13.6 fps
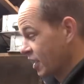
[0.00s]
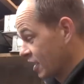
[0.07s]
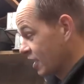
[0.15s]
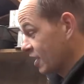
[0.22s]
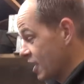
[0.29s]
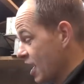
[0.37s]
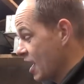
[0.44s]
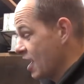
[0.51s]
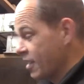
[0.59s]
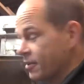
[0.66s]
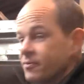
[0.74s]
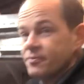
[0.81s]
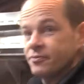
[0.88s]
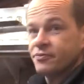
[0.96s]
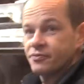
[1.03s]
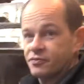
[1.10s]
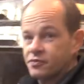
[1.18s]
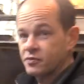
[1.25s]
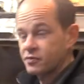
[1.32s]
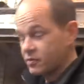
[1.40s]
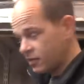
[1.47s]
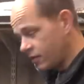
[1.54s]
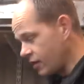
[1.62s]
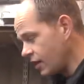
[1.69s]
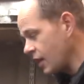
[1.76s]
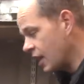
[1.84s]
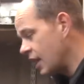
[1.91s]
You know, yeah. they're more of an old school
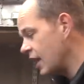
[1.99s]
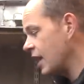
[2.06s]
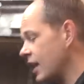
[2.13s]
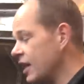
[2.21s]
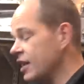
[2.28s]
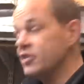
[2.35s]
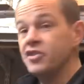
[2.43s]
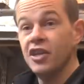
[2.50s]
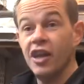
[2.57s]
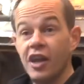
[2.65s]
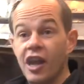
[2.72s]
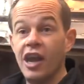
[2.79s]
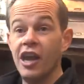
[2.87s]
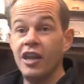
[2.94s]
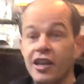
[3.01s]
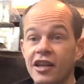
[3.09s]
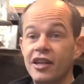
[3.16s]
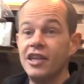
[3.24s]
canal type. It is. So bait, uh, yeah.